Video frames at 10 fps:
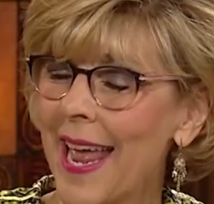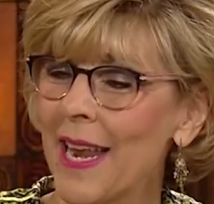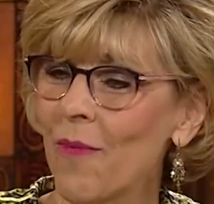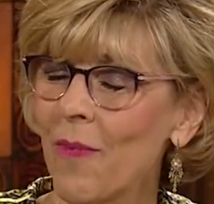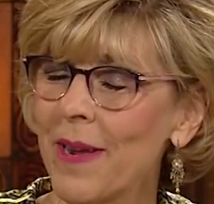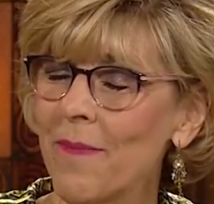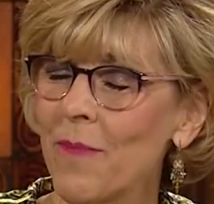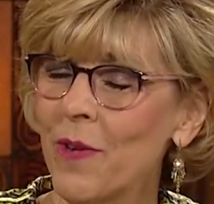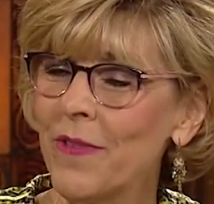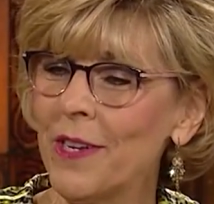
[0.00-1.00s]
And we
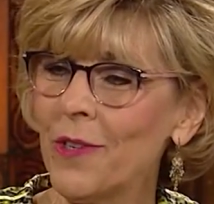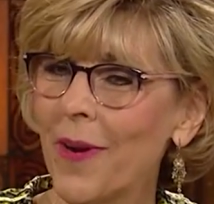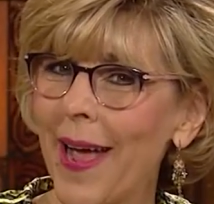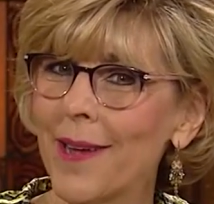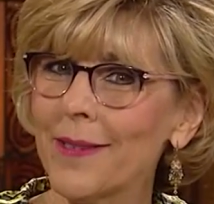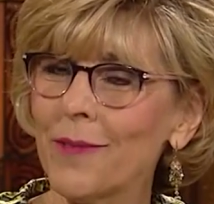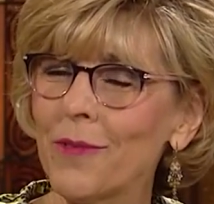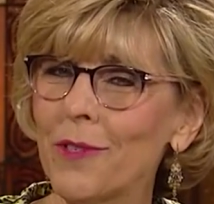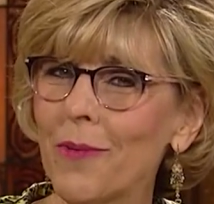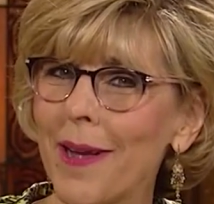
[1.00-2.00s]
moved into a house that
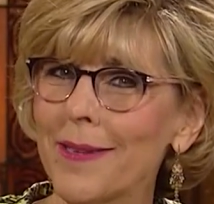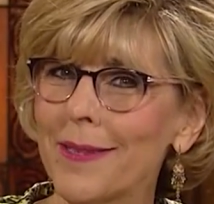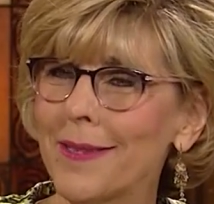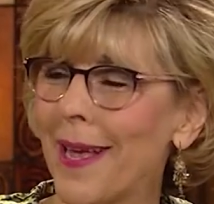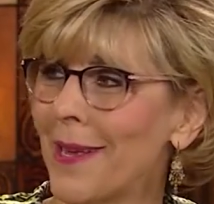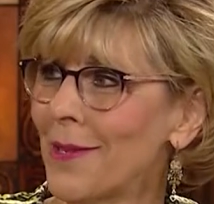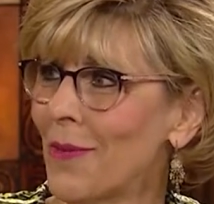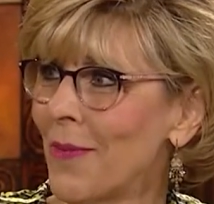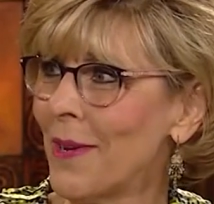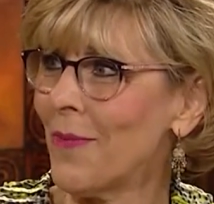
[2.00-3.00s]
was twice the size of
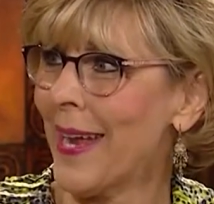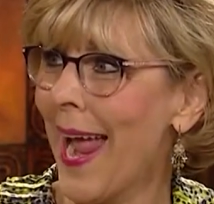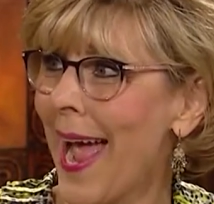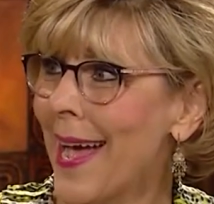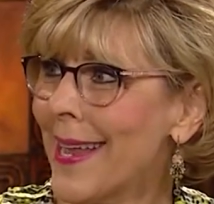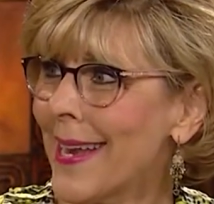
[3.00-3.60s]
the one we had.